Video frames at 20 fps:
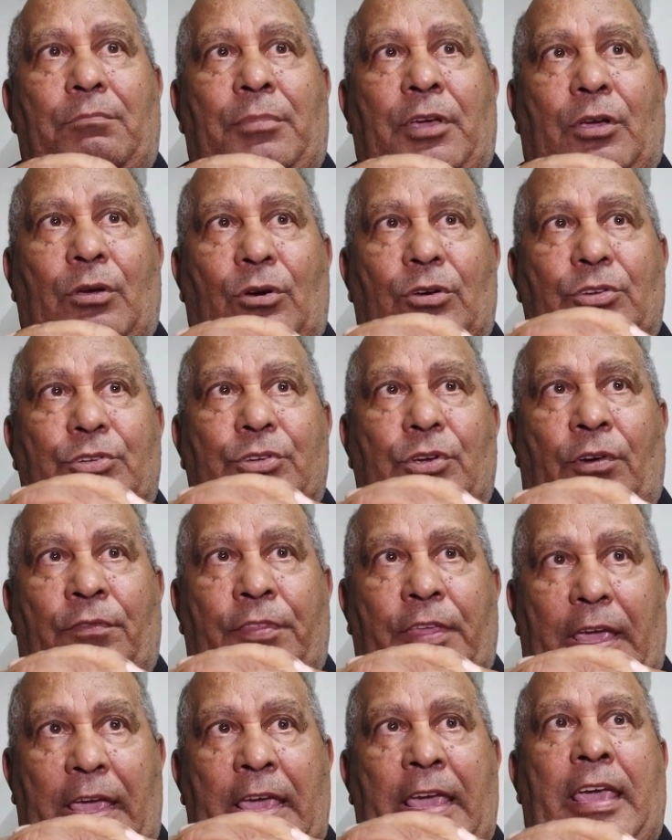because
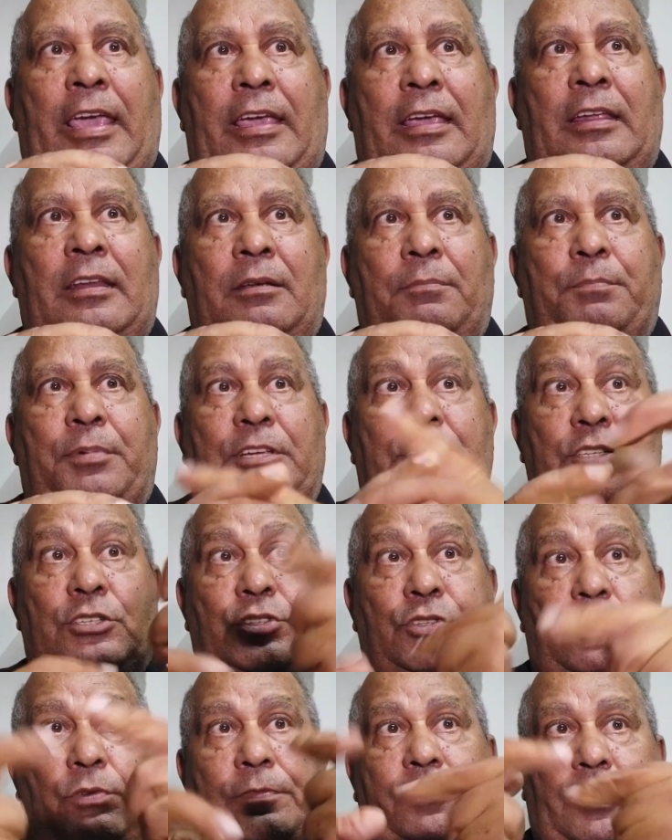of the air in the
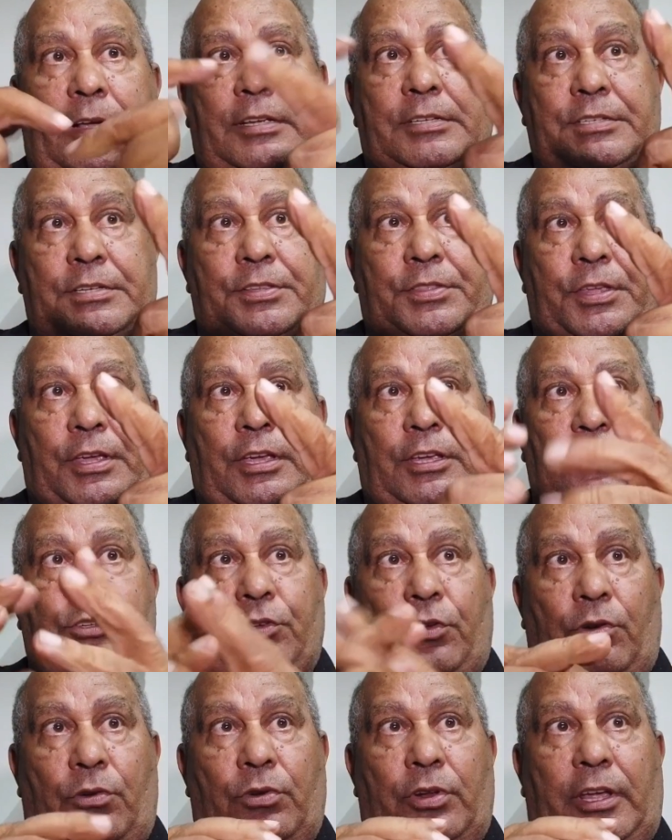pigeon. So fast the thing
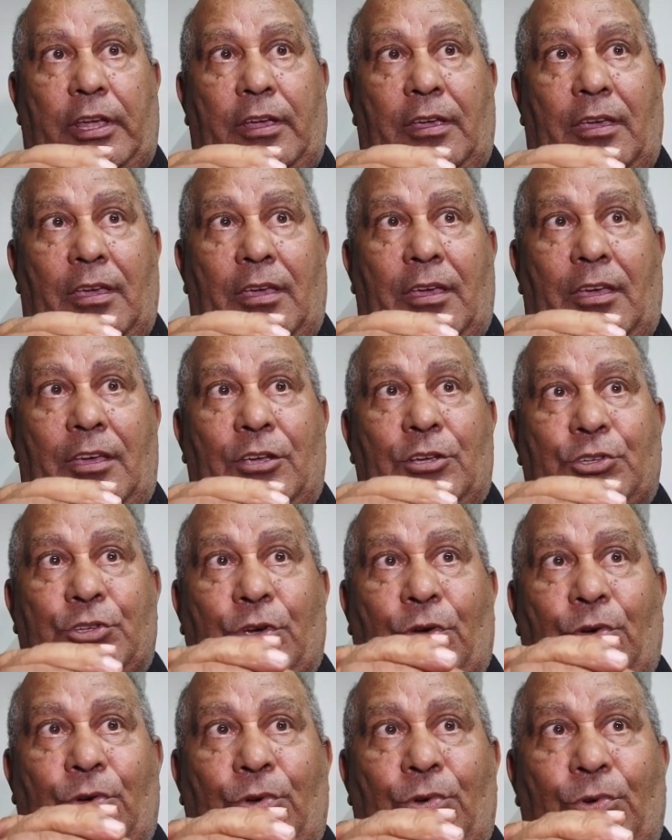is rolling.
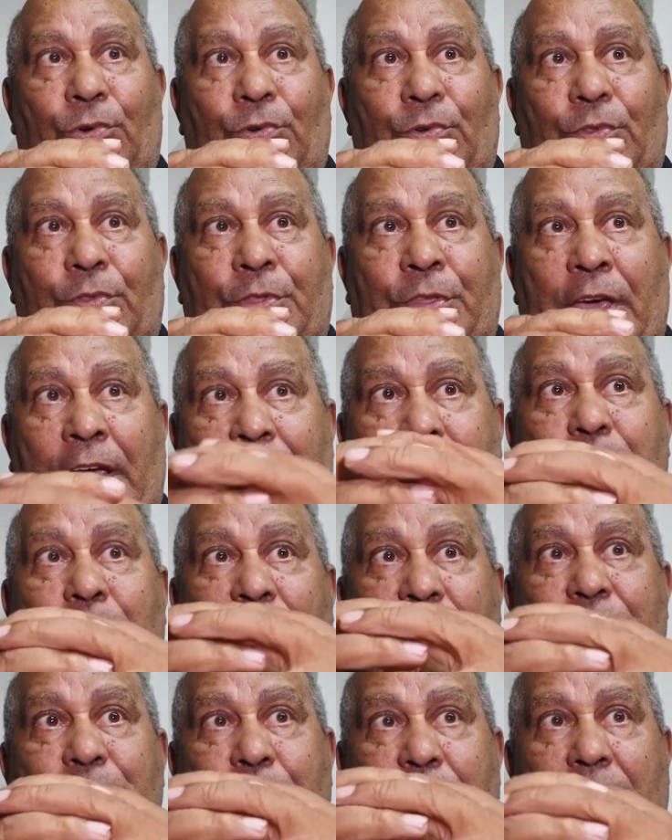So that
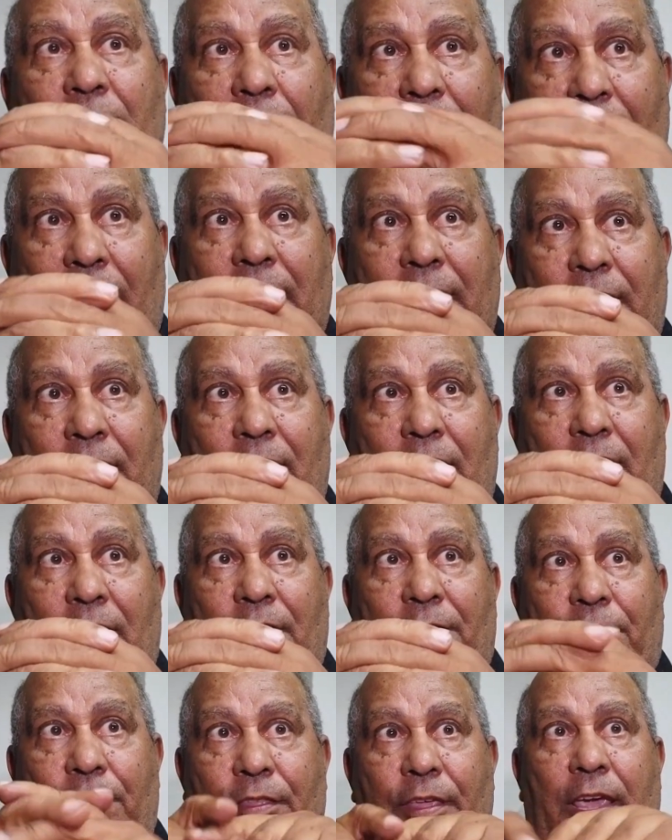must be right
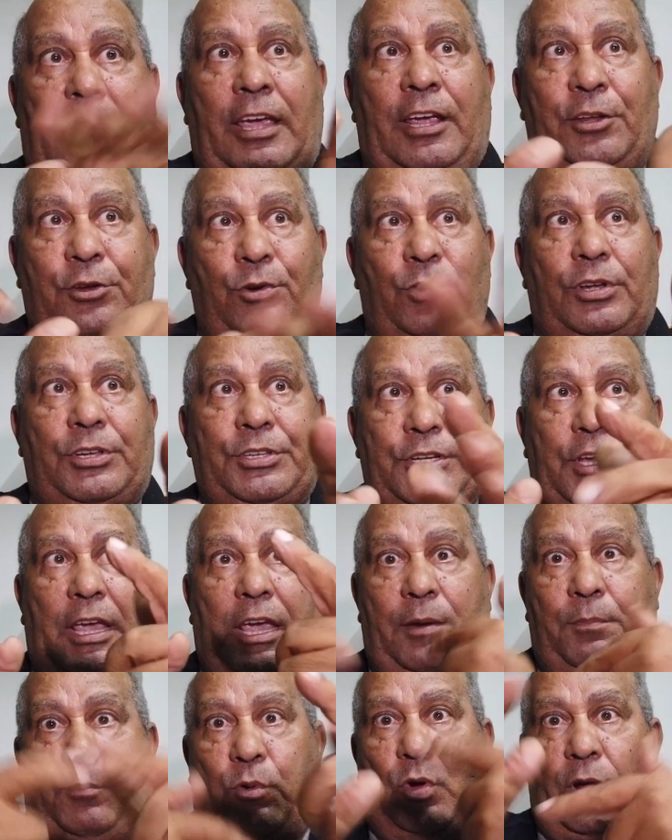for the air to
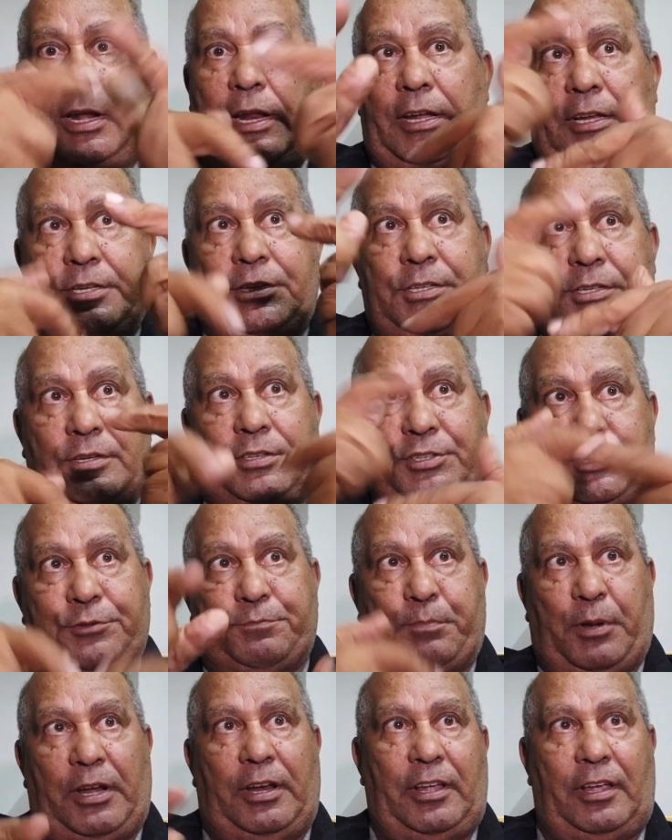escape while it's
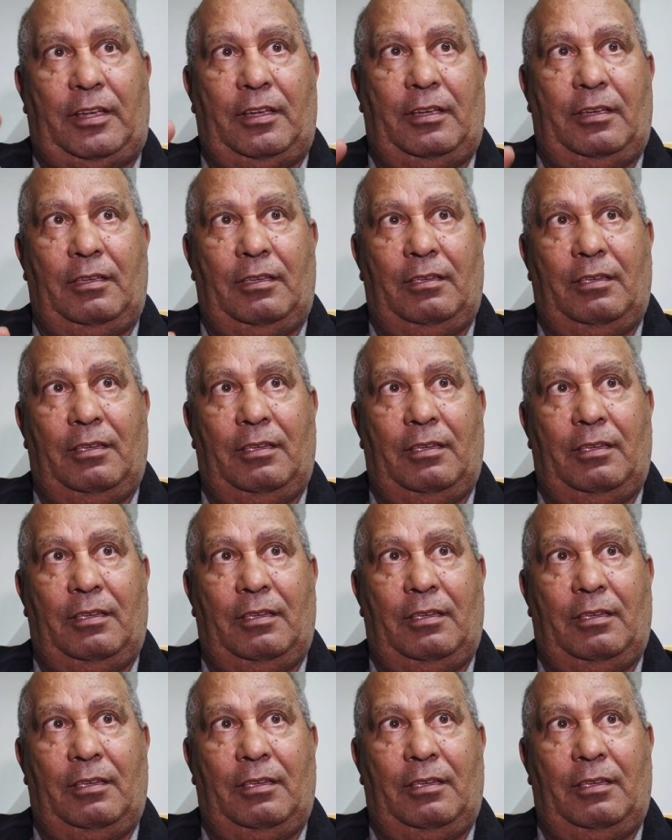spinning.